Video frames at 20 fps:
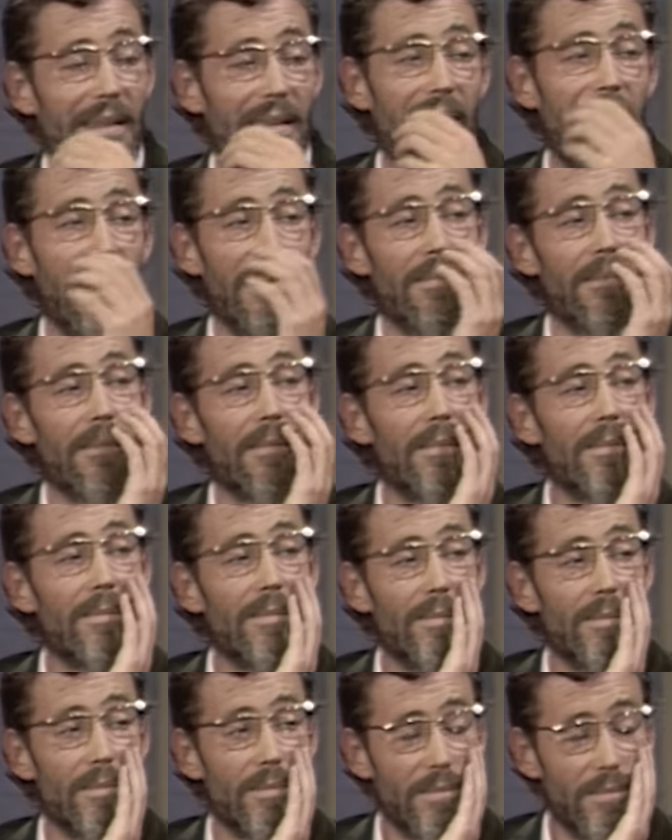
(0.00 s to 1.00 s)
you waved a
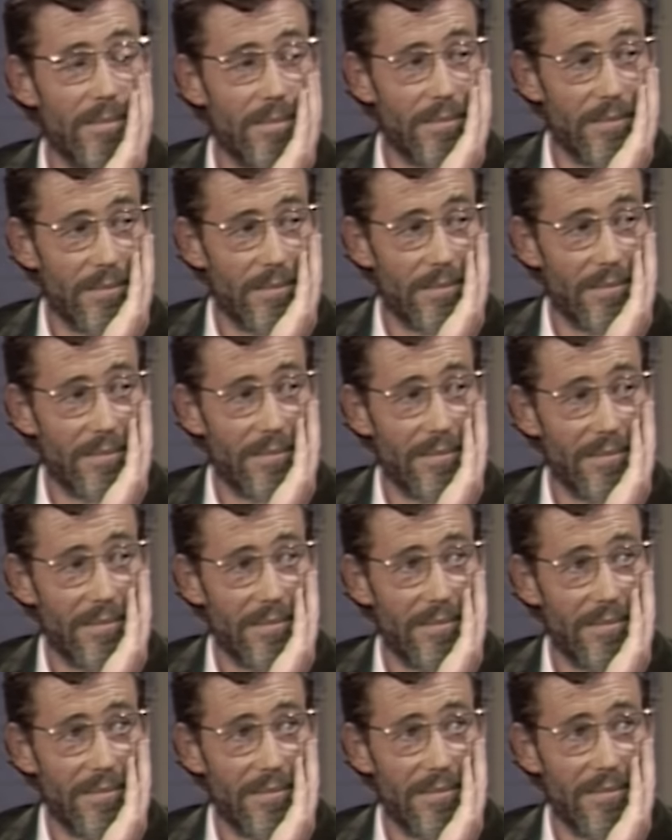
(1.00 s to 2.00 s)
toasting fork?
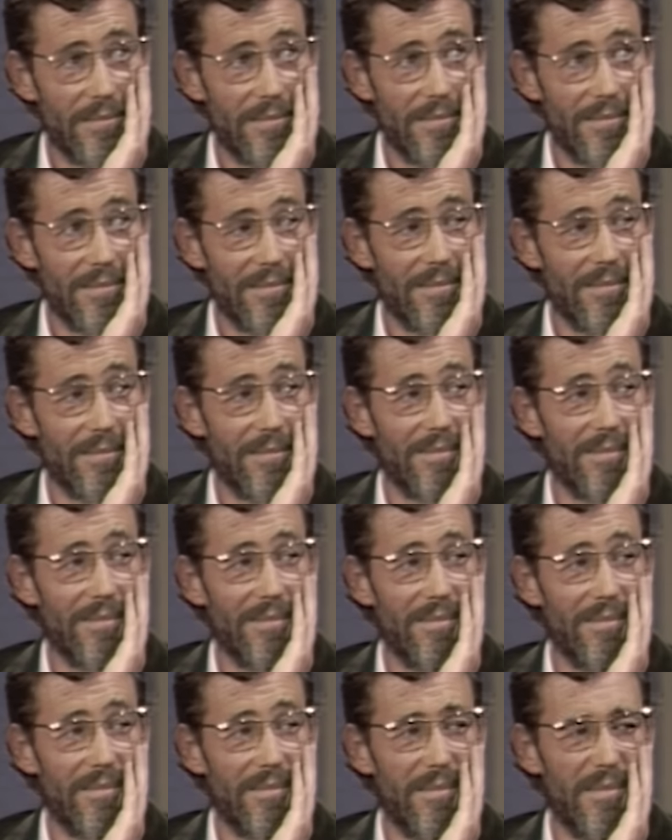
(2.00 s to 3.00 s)

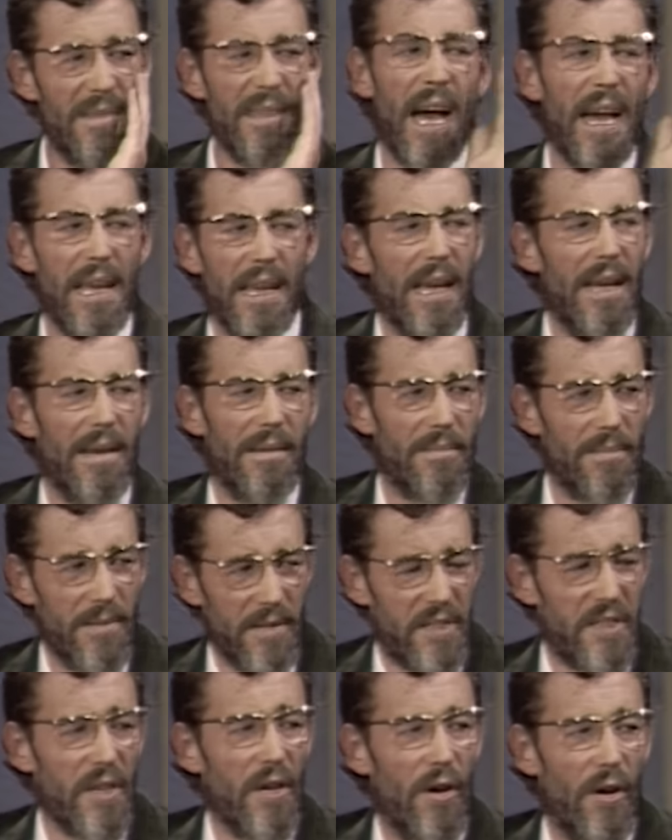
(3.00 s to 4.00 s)
No,
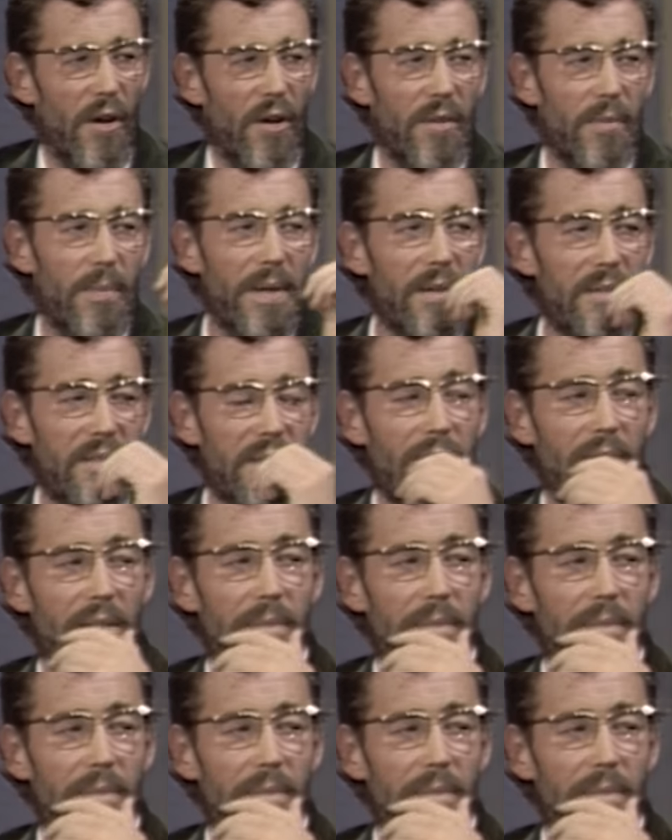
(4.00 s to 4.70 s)
sword. We used to call